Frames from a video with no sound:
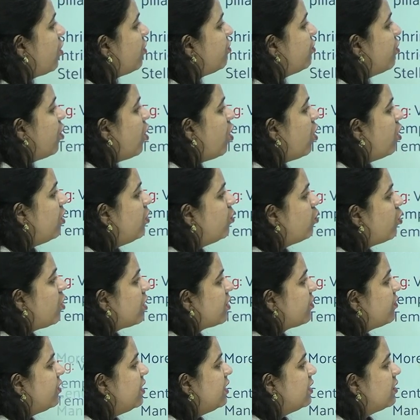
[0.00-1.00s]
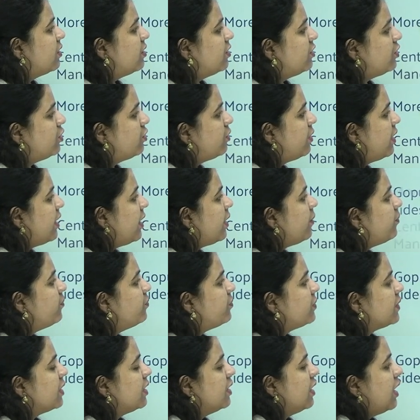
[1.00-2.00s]
of all what we learned today.
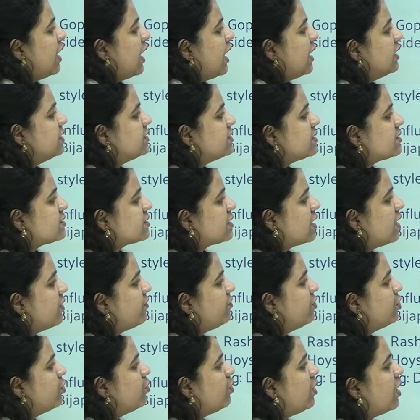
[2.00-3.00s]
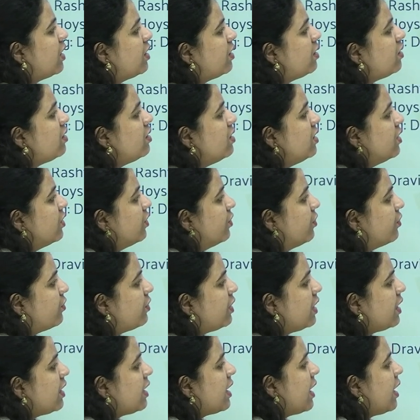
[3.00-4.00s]
I'll just give you a
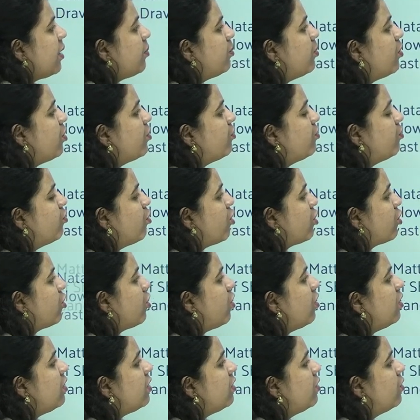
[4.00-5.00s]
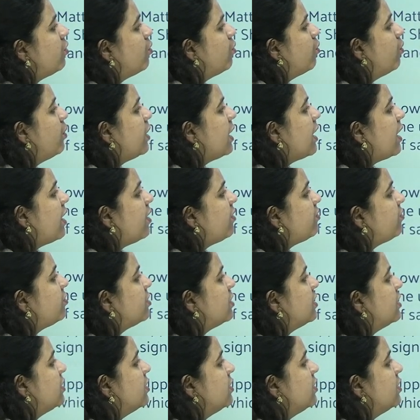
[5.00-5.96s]
recap of what all we have